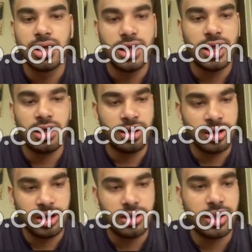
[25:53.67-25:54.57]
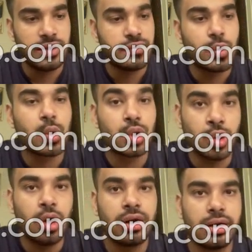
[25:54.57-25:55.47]
And if you could
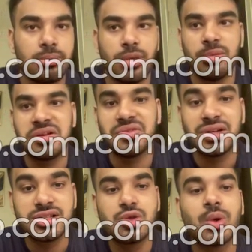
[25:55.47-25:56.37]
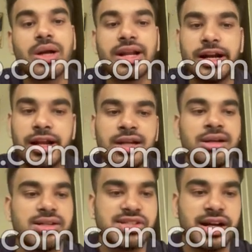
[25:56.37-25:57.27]
not, by my words, you could read and
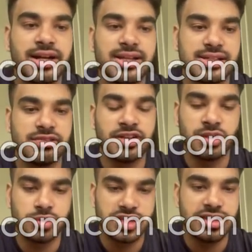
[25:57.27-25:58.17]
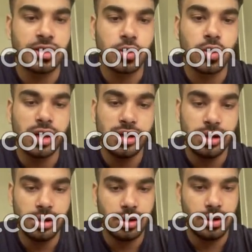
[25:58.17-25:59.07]
understand easily when you see the code.
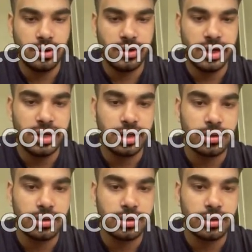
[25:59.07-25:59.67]
All right.